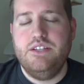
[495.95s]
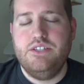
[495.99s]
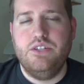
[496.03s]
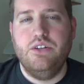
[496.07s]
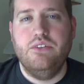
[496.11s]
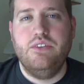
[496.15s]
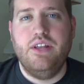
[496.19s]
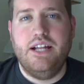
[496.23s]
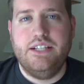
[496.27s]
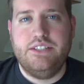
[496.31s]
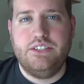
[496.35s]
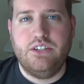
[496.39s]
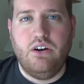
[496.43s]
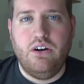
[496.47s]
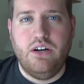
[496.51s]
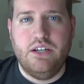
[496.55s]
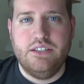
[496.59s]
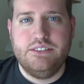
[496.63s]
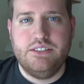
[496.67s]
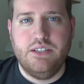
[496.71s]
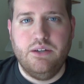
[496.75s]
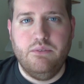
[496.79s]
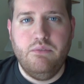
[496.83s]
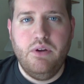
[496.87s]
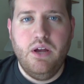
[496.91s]
So that's
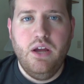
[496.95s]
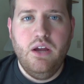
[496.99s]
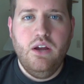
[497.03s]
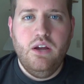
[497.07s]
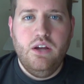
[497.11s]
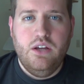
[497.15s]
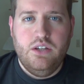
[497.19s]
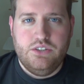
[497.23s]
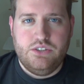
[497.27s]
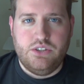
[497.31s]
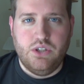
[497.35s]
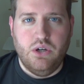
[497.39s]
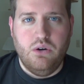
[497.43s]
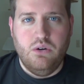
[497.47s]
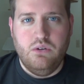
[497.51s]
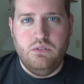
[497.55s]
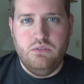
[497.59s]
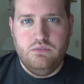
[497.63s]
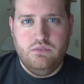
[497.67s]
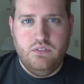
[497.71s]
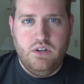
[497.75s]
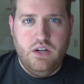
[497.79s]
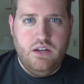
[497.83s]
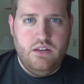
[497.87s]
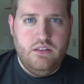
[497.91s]
awesome. So
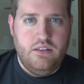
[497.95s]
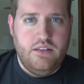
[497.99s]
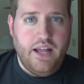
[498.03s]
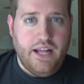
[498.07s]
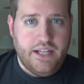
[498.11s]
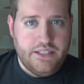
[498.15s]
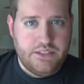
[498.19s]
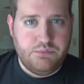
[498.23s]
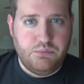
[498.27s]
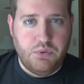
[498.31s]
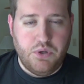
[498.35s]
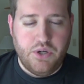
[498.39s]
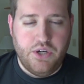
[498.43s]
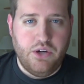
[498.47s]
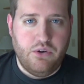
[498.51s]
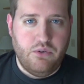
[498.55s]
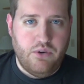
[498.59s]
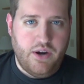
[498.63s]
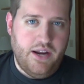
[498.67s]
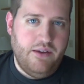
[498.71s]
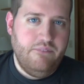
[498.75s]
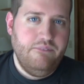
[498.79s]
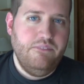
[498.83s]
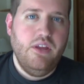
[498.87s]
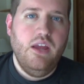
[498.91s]
that's pretty
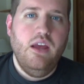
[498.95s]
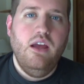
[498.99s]
great.